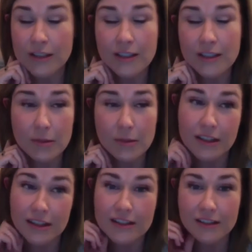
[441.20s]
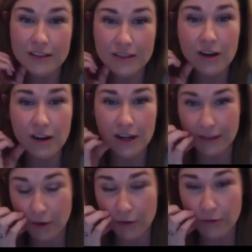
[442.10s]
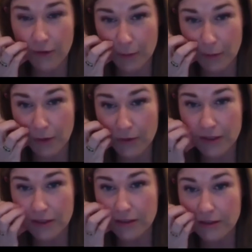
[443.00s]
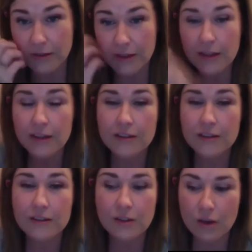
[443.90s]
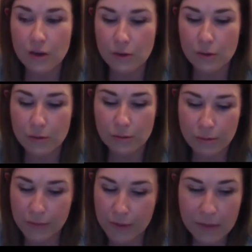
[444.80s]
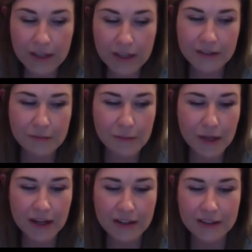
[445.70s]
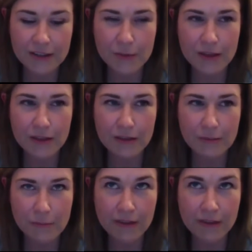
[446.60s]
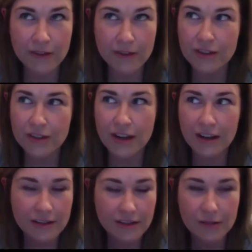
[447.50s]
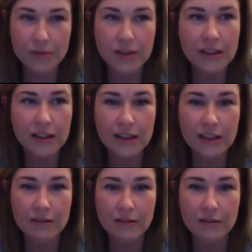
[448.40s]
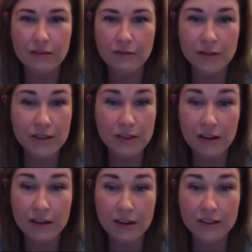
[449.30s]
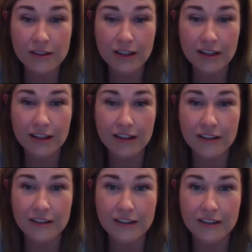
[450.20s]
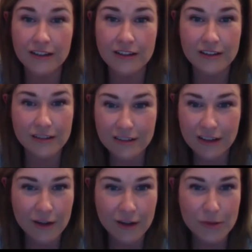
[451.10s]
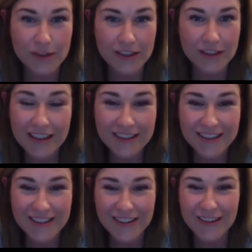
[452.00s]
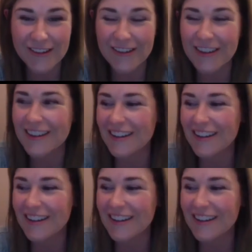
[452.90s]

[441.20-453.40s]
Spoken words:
typically leads to scarring or fibrosis. So the biggest impact has been my vision has completely resolved, and it's 100%. So